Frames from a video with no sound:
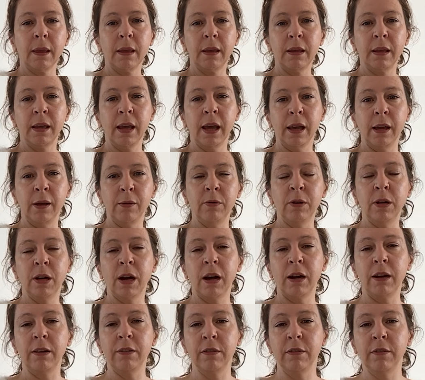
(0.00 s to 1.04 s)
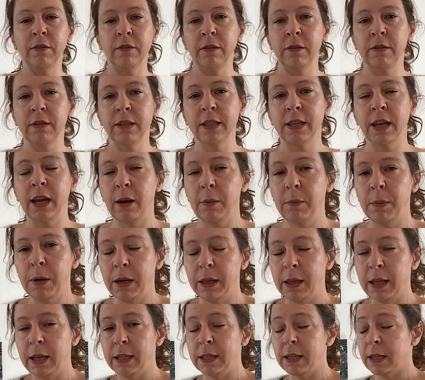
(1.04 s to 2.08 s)
Yeah, it will kind of stay up
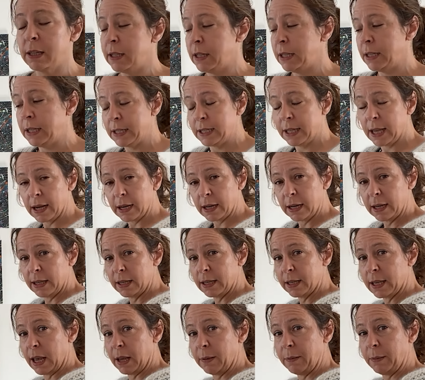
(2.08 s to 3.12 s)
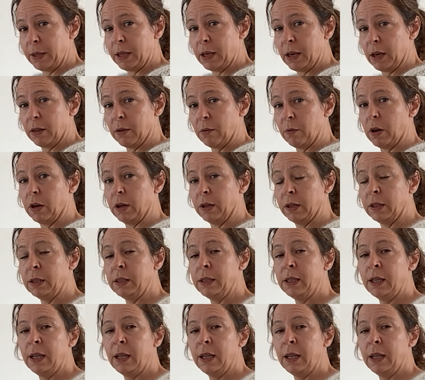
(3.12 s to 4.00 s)
like this. I did exactly the same in the other one.